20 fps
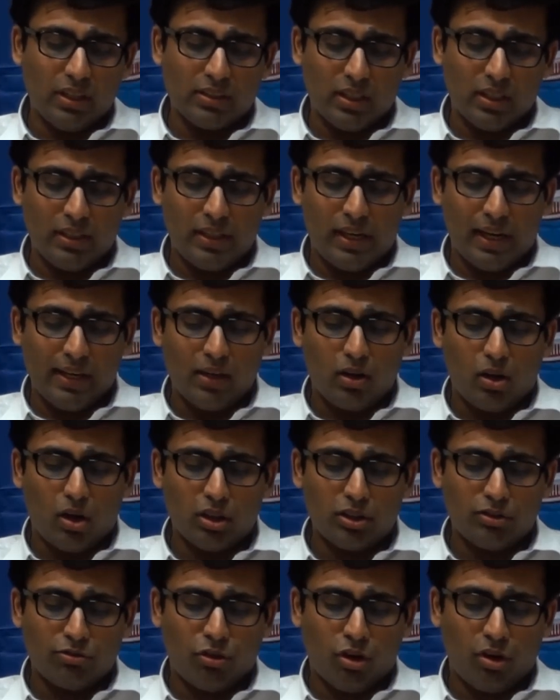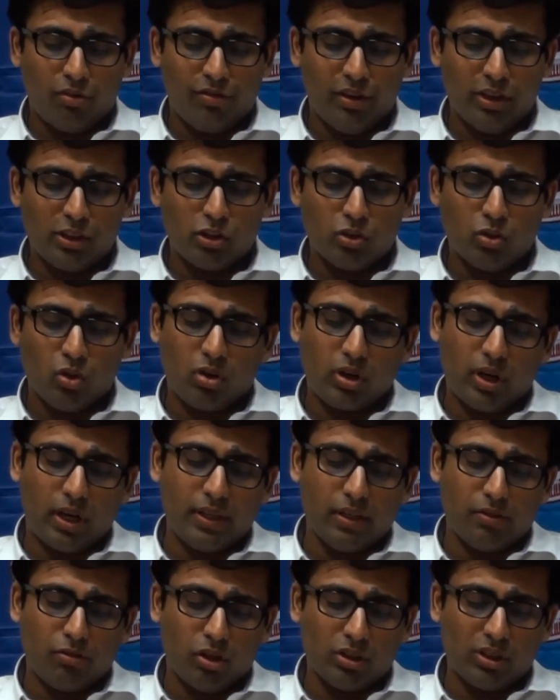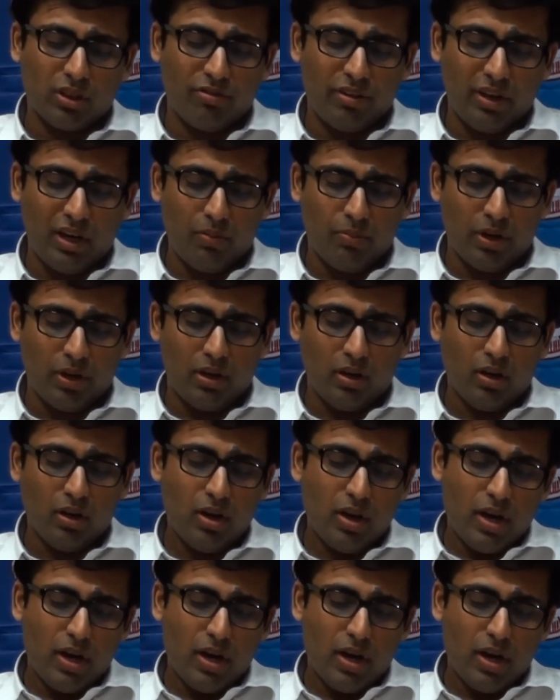is a dead loss for which no credit was available,